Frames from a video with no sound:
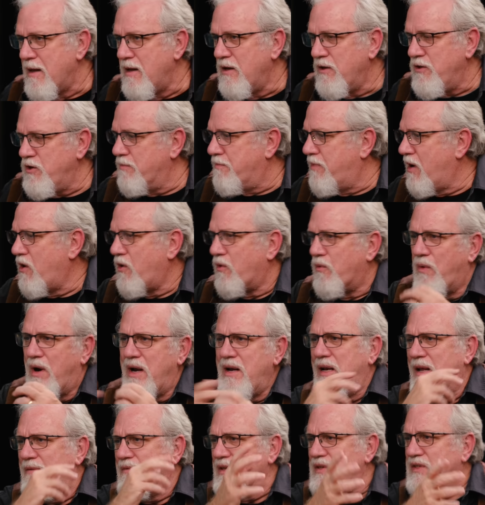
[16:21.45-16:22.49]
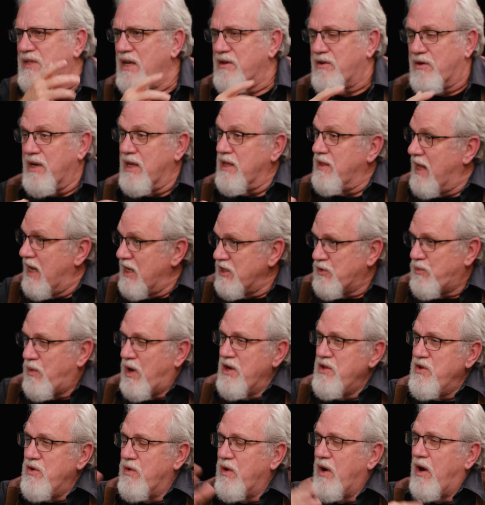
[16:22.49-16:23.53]
You borrow right, left, and center. And that's why
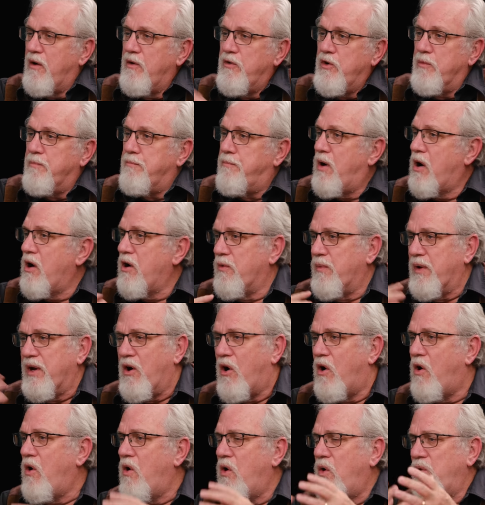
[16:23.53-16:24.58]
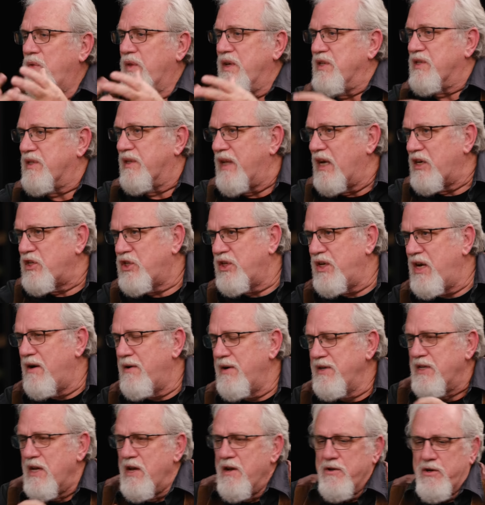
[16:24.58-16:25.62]
you are, you're borrowing all these lectionaries,